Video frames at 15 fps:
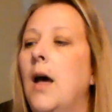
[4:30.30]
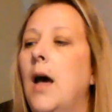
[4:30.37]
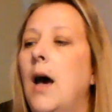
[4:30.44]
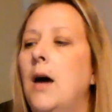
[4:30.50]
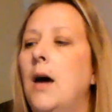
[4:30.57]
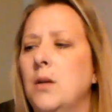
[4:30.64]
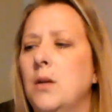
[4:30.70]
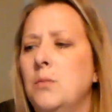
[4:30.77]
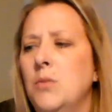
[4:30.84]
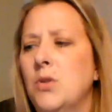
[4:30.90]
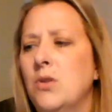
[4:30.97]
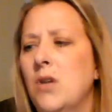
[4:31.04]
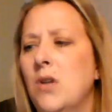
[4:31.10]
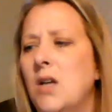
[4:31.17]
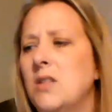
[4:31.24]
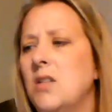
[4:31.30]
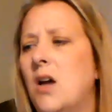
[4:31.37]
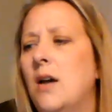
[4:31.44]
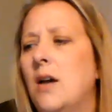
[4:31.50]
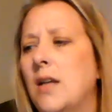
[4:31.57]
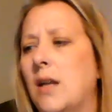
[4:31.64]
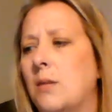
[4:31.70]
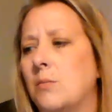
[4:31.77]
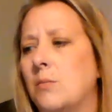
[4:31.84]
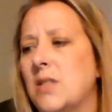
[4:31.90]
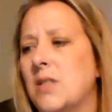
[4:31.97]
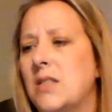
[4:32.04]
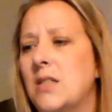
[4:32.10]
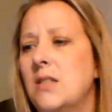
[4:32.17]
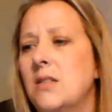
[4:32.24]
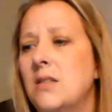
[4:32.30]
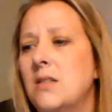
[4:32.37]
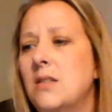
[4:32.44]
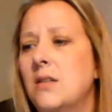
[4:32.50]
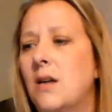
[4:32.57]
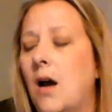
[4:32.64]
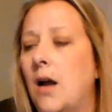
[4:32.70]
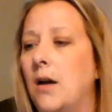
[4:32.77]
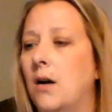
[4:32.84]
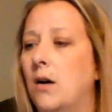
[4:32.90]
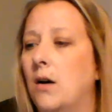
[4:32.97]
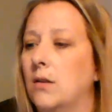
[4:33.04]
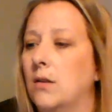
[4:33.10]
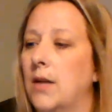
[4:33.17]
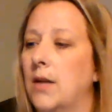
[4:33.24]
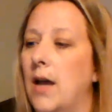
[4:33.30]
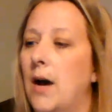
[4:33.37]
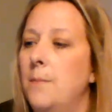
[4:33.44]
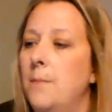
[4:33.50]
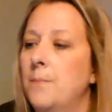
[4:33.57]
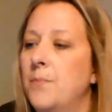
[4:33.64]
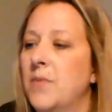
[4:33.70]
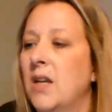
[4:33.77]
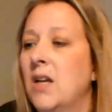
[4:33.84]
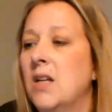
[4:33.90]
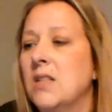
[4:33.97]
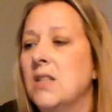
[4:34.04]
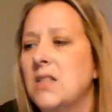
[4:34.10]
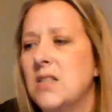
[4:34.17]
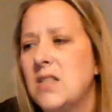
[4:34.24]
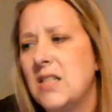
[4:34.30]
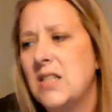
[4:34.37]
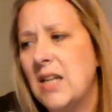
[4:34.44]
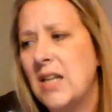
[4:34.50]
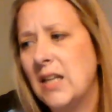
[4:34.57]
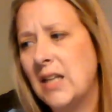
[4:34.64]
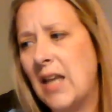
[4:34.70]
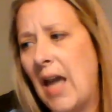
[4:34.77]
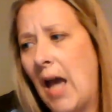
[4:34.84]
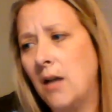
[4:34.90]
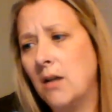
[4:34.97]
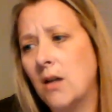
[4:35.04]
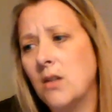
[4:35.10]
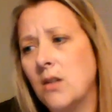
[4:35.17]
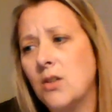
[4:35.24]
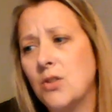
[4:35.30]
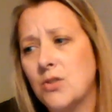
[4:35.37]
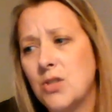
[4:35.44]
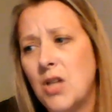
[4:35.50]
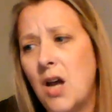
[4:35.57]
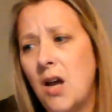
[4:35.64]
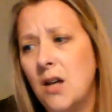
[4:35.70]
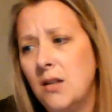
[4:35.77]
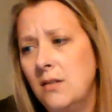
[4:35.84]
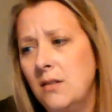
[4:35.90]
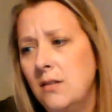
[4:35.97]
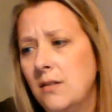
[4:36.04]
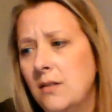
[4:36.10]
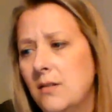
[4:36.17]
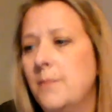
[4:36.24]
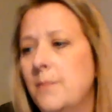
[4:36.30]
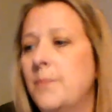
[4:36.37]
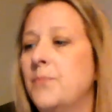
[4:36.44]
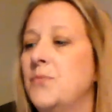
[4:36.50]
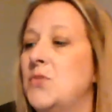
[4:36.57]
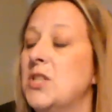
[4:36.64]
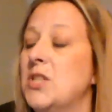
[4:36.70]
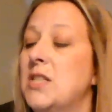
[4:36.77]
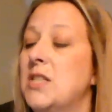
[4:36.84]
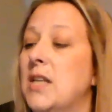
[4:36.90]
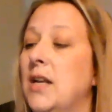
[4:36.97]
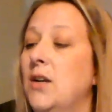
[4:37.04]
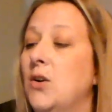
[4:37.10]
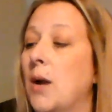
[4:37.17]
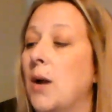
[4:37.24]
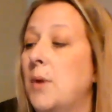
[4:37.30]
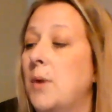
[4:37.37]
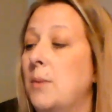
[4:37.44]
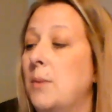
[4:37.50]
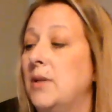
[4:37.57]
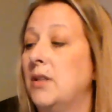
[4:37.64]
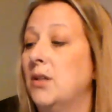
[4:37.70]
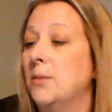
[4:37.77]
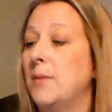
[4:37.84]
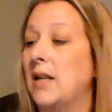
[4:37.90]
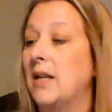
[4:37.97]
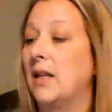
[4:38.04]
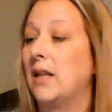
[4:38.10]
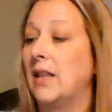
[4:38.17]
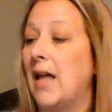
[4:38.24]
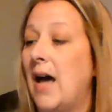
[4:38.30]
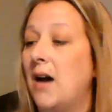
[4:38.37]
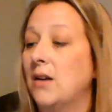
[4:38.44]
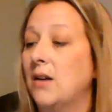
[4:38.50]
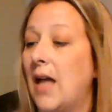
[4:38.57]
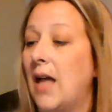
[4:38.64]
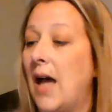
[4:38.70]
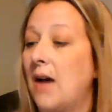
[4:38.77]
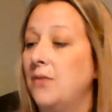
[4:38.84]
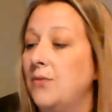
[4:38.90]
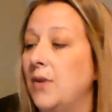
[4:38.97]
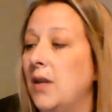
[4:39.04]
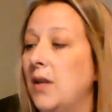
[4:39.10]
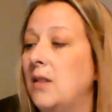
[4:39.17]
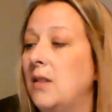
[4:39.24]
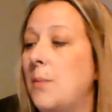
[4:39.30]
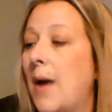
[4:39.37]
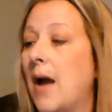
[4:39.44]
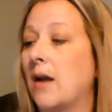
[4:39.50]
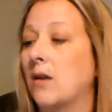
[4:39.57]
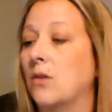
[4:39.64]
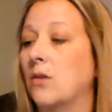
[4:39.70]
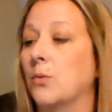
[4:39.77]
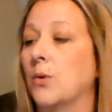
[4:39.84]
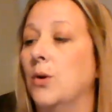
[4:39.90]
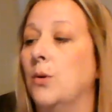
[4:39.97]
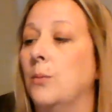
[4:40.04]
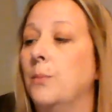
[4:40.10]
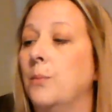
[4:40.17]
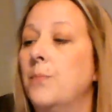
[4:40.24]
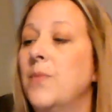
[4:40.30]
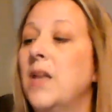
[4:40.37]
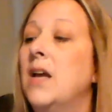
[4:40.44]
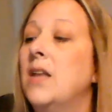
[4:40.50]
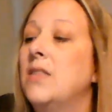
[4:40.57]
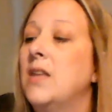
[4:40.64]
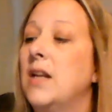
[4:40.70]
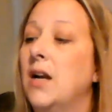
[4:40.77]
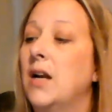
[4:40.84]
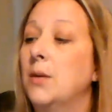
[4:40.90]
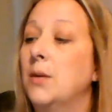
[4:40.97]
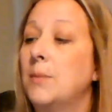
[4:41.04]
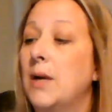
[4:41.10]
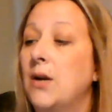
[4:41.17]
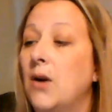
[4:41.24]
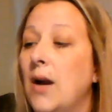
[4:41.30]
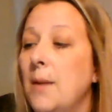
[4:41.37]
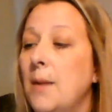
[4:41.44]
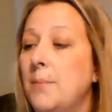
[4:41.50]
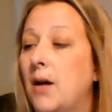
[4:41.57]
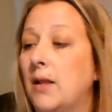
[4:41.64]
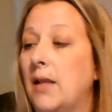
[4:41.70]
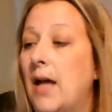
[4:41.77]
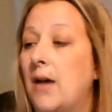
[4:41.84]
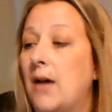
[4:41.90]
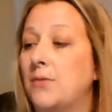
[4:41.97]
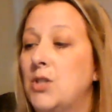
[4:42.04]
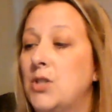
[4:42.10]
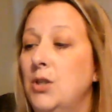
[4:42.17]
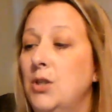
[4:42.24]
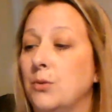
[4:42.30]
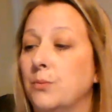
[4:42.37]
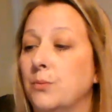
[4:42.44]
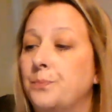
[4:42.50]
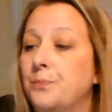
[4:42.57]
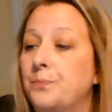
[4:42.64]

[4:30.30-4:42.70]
How come you're not talking, Mrs.? I hollered out. Does the dead cat got your tongue? Just then, Grandma Miller made a loud laugh in the back of the room. Then I heard my grandpa laugh, too.